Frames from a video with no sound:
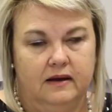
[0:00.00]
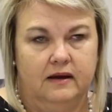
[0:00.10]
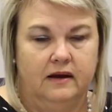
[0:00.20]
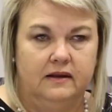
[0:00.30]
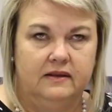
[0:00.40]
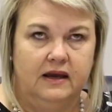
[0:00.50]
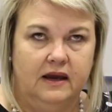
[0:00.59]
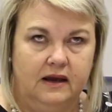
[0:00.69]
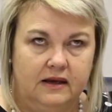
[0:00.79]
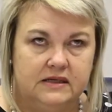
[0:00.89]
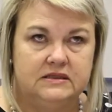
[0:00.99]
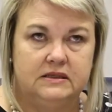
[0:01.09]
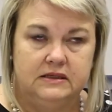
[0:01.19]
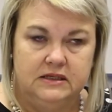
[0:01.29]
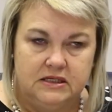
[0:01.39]
there is
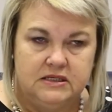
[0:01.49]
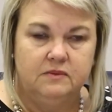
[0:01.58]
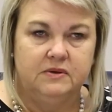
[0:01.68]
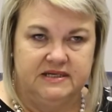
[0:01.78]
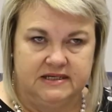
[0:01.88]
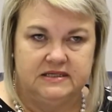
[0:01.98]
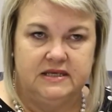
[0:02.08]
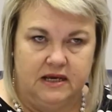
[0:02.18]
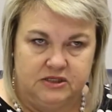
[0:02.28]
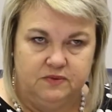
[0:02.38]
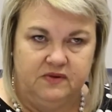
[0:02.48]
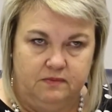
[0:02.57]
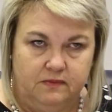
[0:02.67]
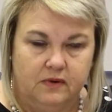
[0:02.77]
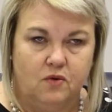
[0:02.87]
reasonable success with
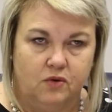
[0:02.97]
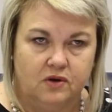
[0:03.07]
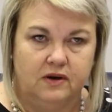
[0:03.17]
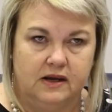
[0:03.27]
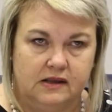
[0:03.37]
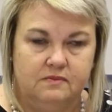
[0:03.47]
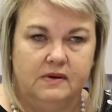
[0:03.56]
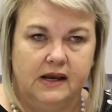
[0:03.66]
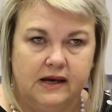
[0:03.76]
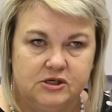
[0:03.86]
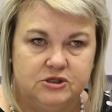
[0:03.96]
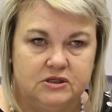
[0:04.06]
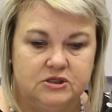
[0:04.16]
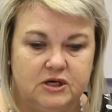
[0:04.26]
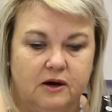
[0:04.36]
court-connected
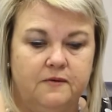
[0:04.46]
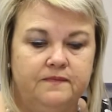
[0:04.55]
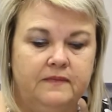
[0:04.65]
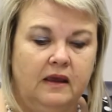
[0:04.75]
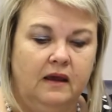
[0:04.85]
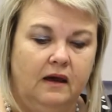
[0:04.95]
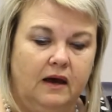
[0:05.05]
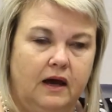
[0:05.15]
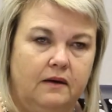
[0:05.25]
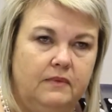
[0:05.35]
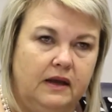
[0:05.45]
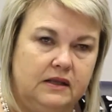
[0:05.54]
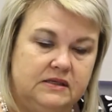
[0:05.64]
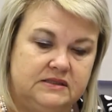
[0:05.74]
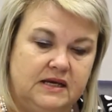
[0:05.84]
mediation. So
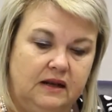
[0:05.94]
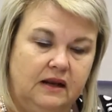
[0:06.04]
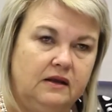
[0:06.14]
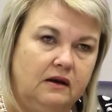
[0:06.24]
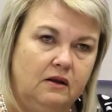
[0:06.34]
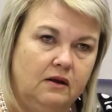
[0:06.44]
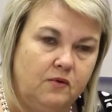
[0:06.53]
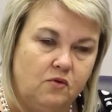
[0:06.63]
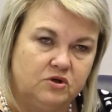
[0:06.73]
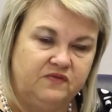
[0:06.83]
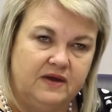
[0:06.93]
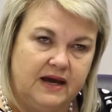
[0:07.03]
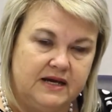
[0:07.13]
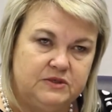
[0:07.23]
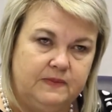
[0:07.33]
it is then, during the course of the
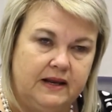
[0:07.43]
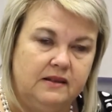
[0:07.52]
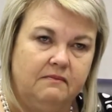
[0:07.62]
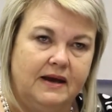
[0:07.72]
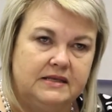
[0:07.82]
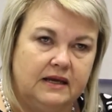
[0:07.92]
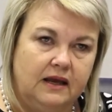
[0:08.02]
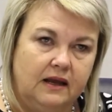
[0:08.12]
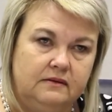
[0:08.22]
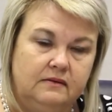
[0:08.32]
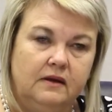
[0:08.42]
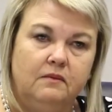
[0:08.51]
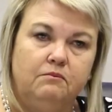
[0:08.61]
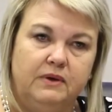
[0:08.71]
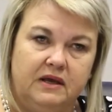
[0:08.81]
case plan, the matter can
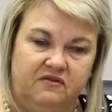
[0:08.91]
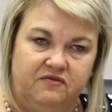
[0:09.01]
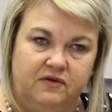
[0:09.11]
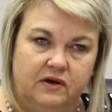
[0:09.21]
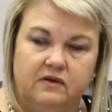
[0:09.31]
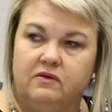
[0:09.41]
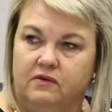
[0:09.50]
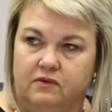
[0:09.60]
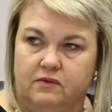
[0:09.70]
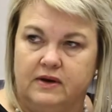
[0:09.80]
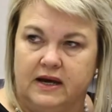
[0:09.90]
be referred to